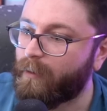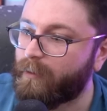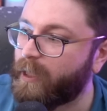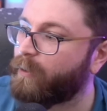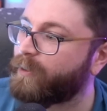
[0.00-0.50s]

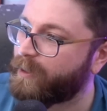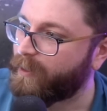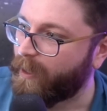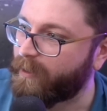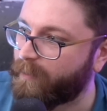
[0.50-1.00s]
Tears of the
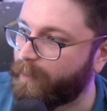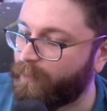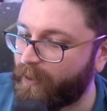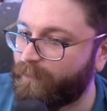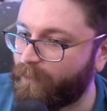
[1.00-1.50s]
Kingdom and
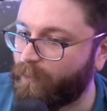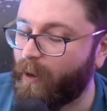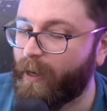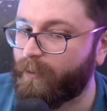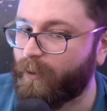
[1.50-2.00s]
Breath of the
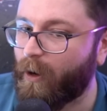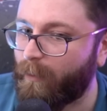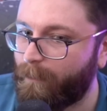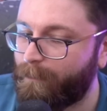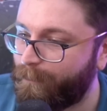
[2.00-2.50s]
Wild
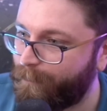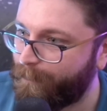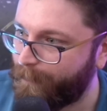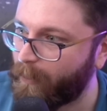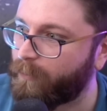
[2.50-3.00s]
are
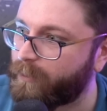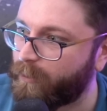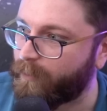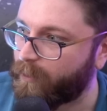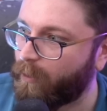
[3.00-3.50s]
built
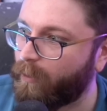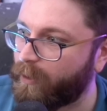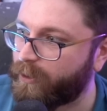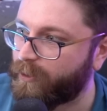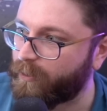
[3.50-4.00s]
to
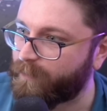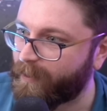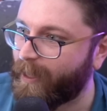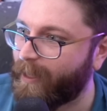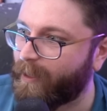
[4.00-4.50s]
encourage those
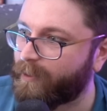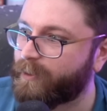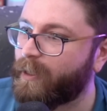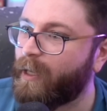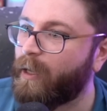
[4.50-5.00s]
mechanics,
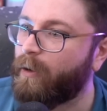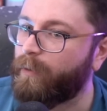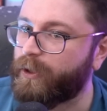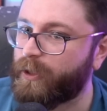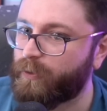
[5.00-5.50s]

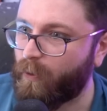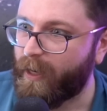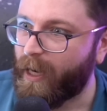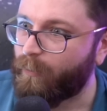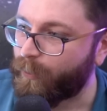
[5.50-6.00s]
which is why
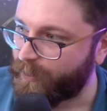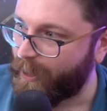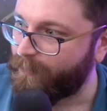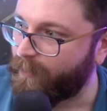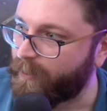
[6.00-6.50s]
I
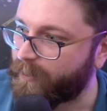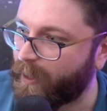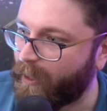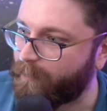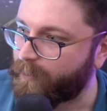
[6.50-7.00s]
resent these
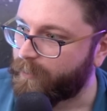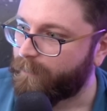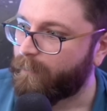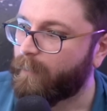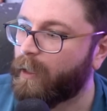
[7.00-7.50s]
games
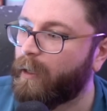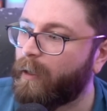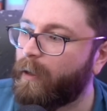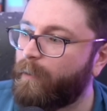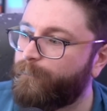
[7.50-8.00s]

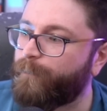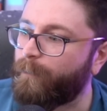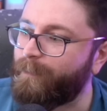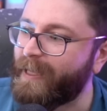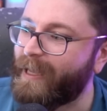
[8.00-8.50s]
for
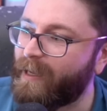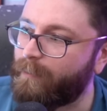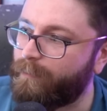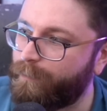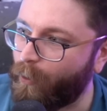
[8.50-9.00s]
being
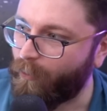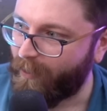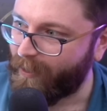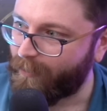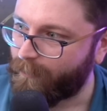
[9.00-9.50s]

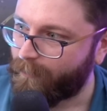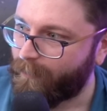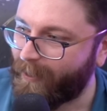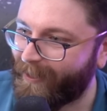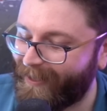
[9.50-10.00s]
boring.
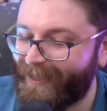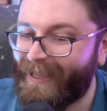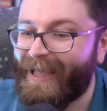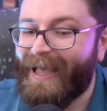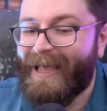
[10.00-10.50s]

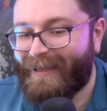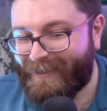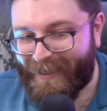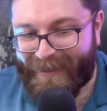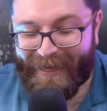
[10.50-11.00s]

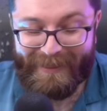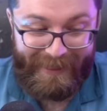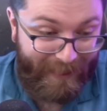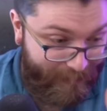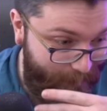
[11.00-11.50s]
See, that's
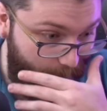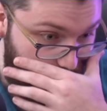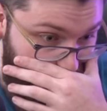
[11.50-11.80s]
the issue.